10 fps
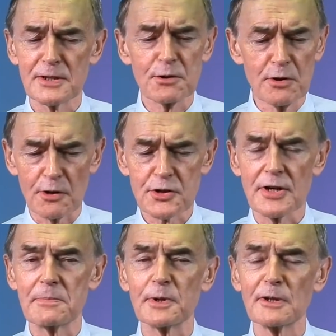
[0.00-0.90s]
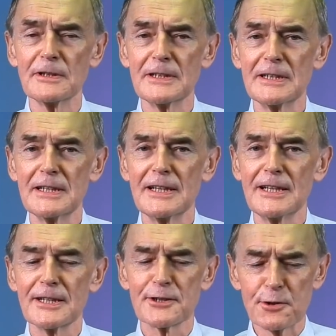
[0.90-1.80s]
Do not tremble.
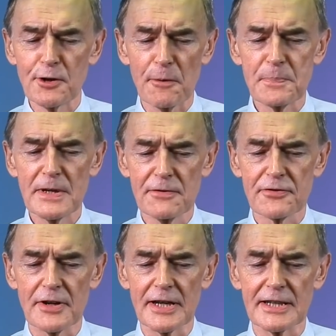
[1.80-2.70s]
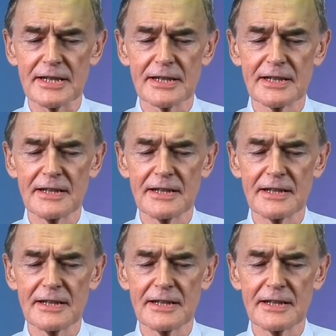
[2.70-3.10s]
Do not be afraid.